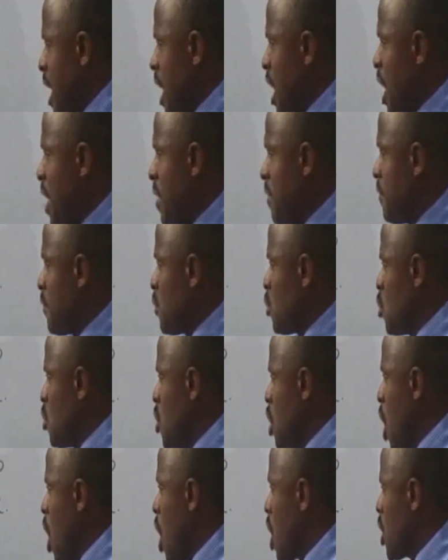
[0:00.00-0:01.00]
if
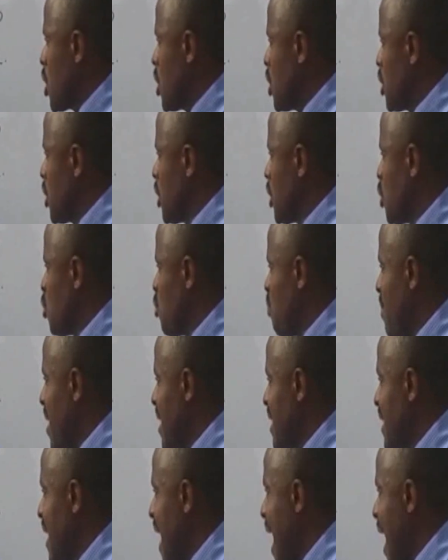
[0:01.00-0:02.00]
2 log to
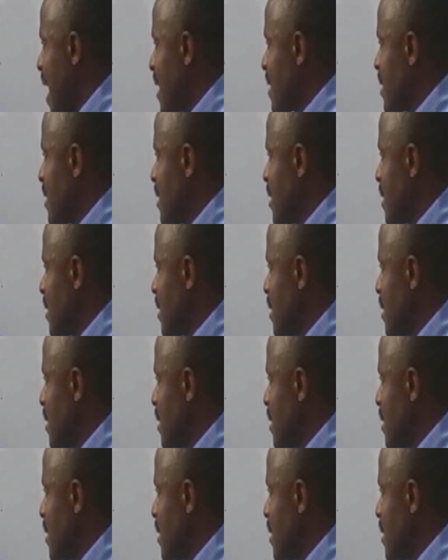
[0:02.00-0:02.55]
base x